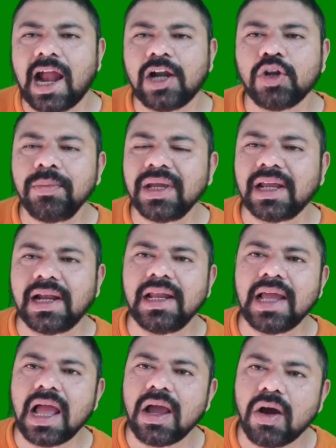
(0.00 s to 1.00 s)
Atomic
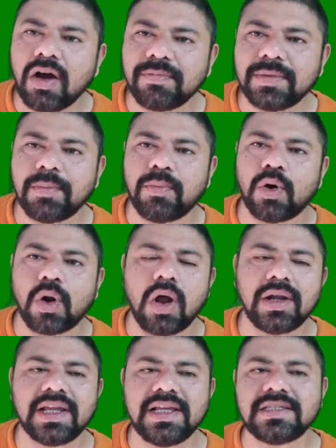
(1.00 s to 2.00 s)
radii of the
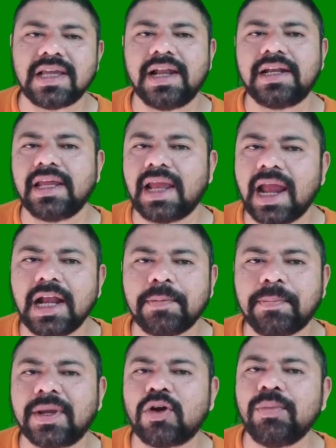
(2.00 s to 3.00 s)
boron is
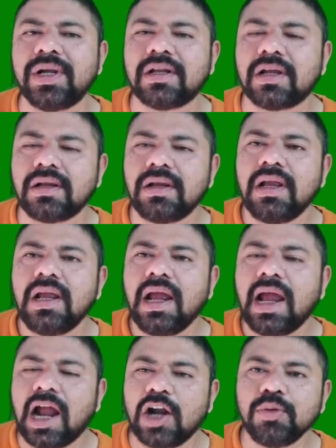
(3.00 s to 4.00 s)
eighty-eight picometer.
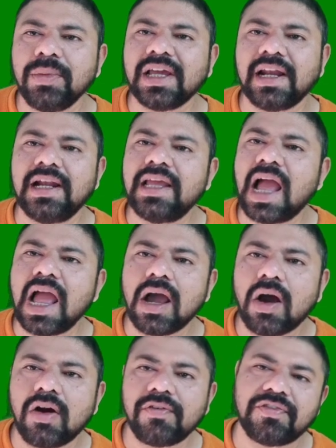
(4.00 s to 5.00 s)
Atomic radii
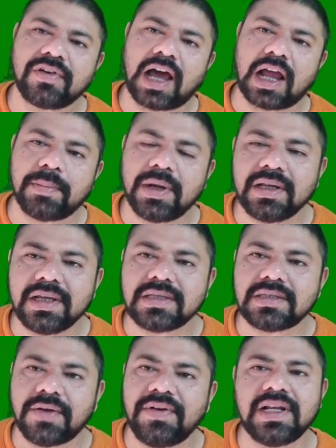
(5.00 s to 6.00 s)
of carbon
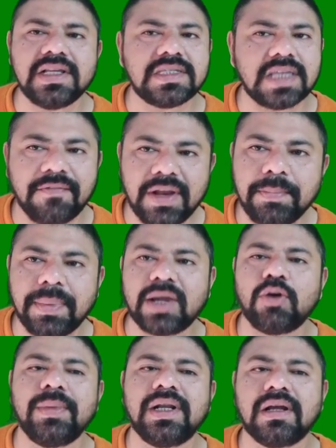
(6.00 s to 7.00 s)
is seventy-seven
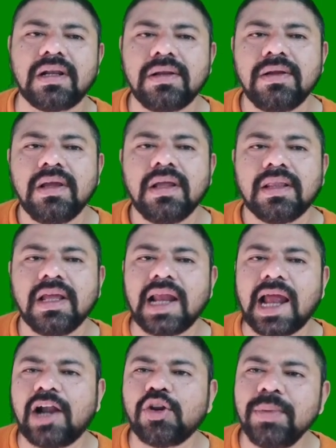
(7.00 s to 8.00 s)
picometer.
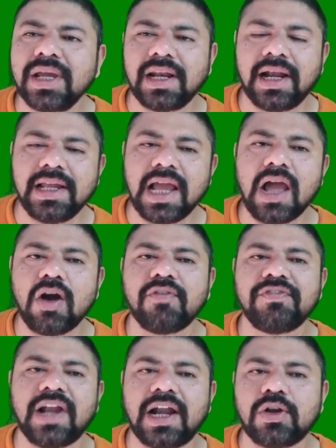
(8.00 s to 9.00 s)
Then atomic radii
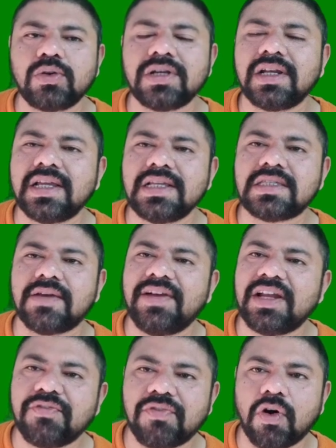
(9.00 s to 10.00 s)
of nitrogen is
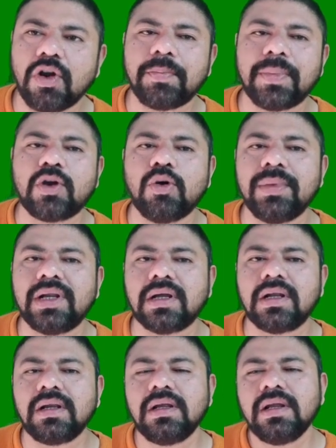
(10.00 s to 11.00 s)
seventy-four
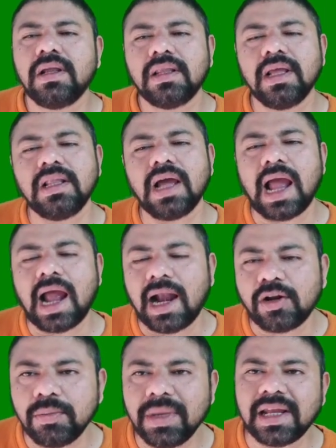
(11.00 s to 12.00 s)
picometer. Then the
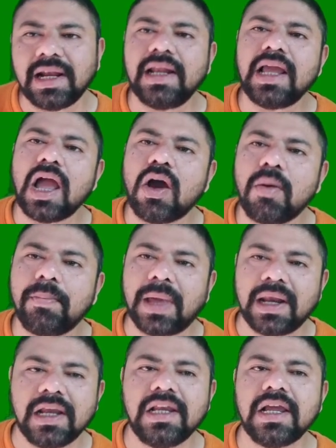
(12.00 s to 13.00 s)
atomic radii of
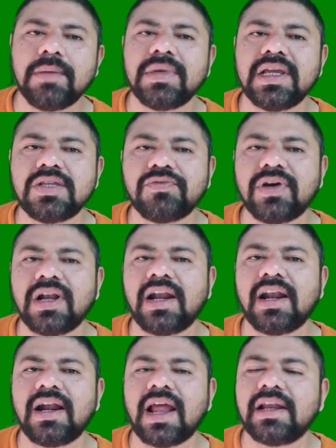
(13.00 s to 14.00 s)
beryllium is one
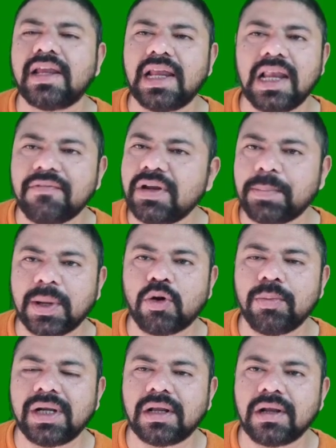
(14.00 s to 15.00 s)
hundred eleven
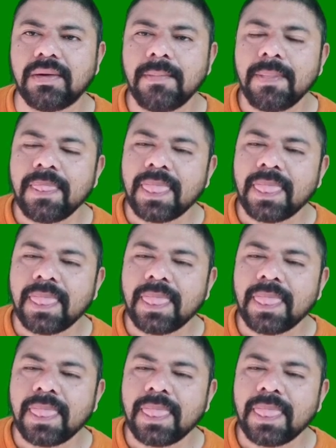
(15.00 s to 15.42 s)
picometer.